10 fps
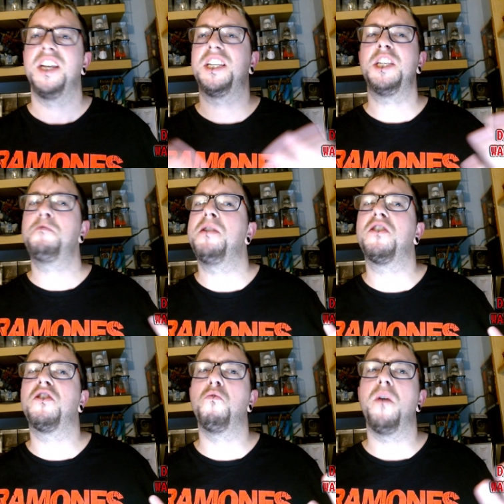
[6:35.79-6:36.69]
It seems to be
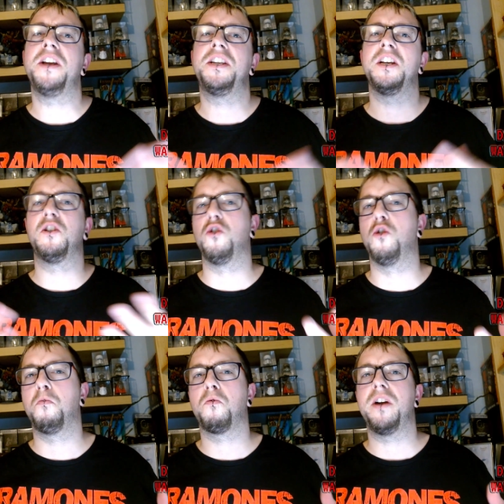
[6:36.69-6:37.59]
a good way to
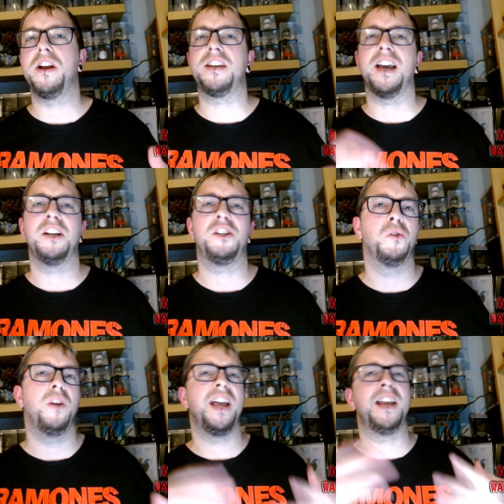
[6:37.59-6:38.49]
incorporate
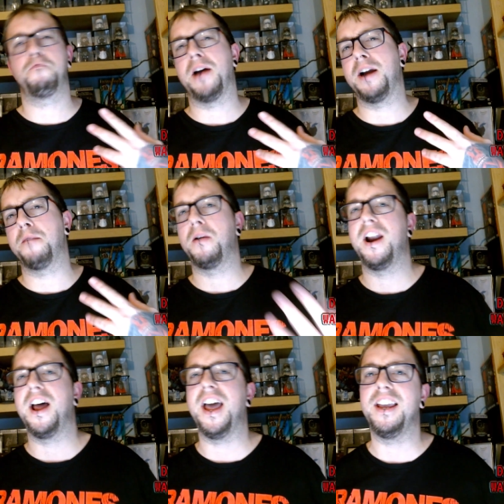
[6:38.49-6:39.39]
casual laid back
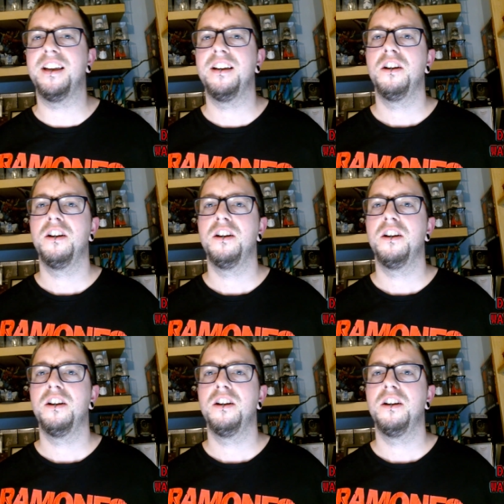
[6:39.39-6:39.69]
play